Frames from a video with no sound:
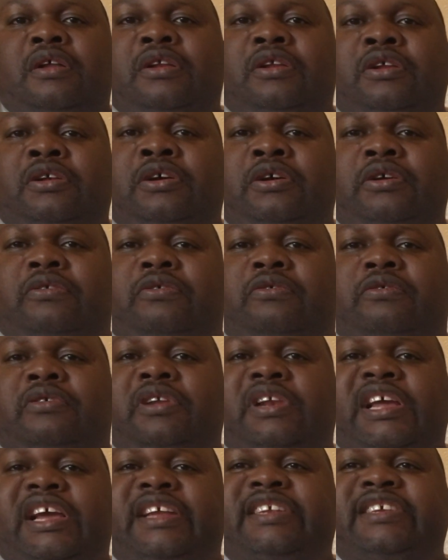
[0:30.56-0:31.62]
Look,
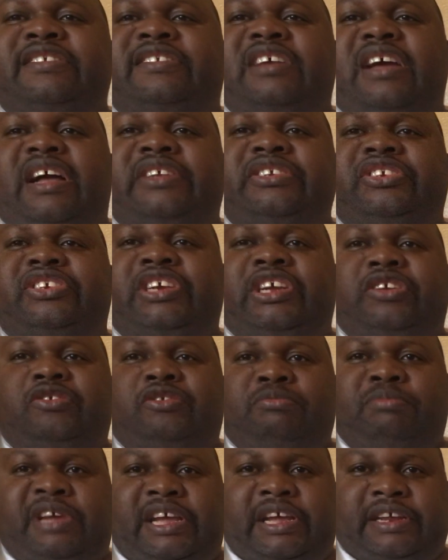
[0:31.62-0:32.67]
ladies and
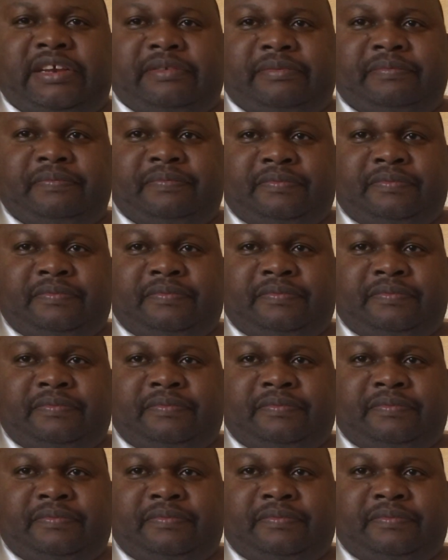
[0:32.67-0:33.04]
gentlemen,